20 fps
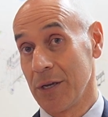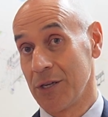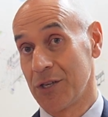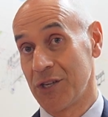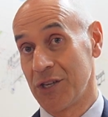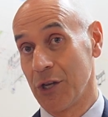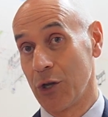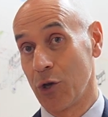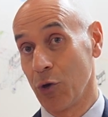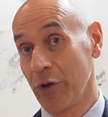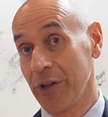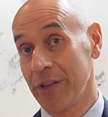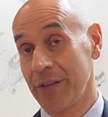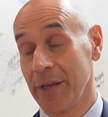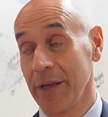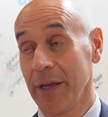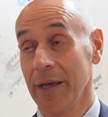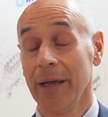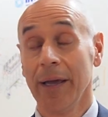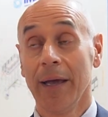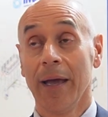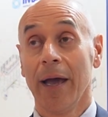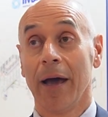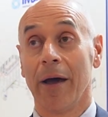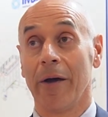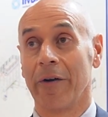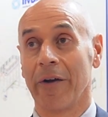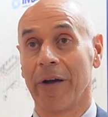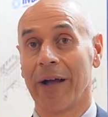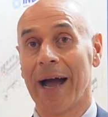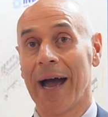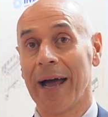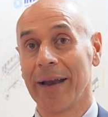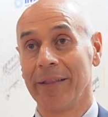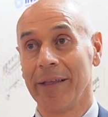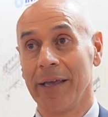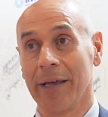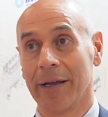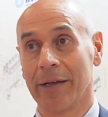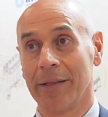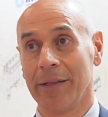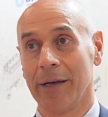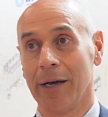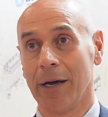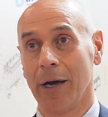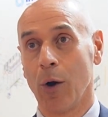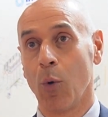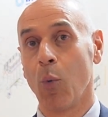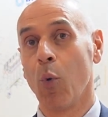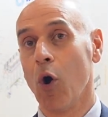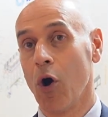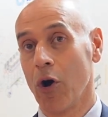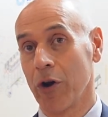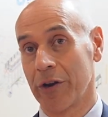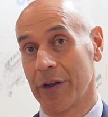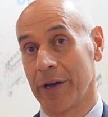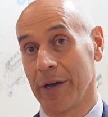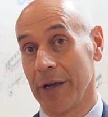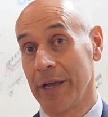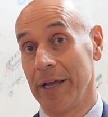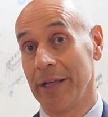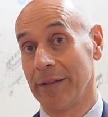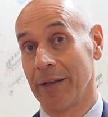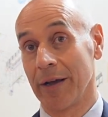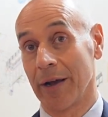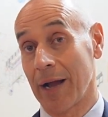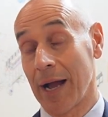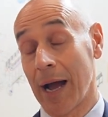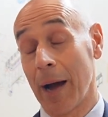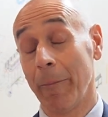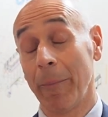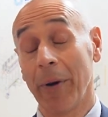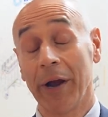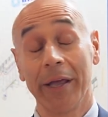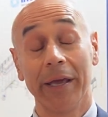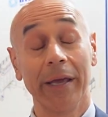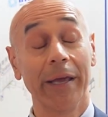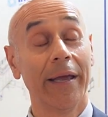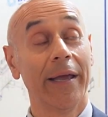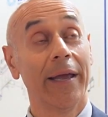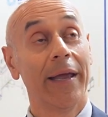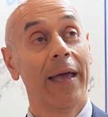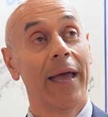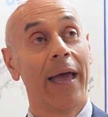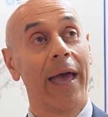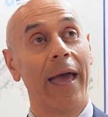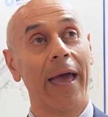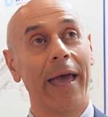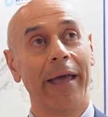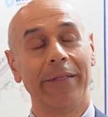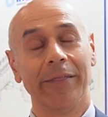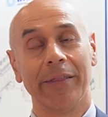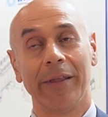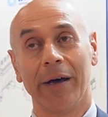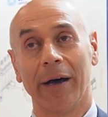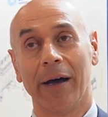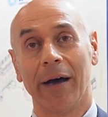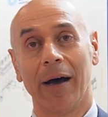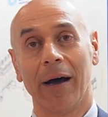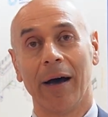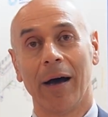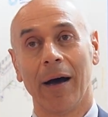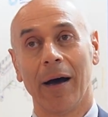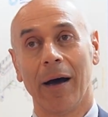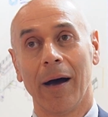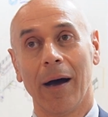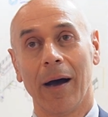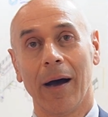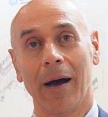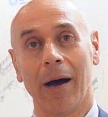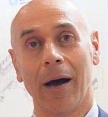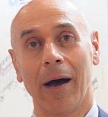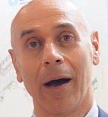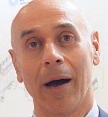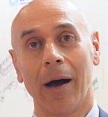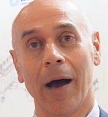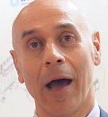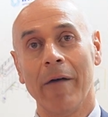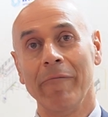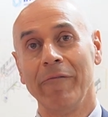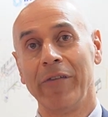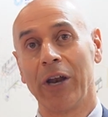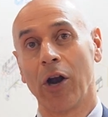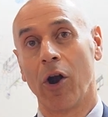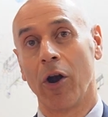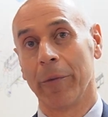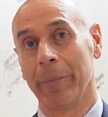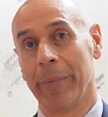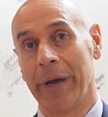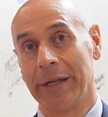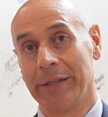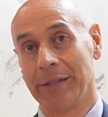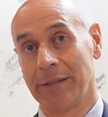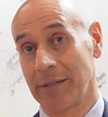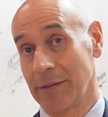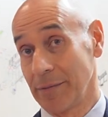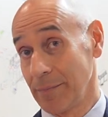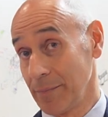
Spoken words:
security regarding the work in the company, and environment.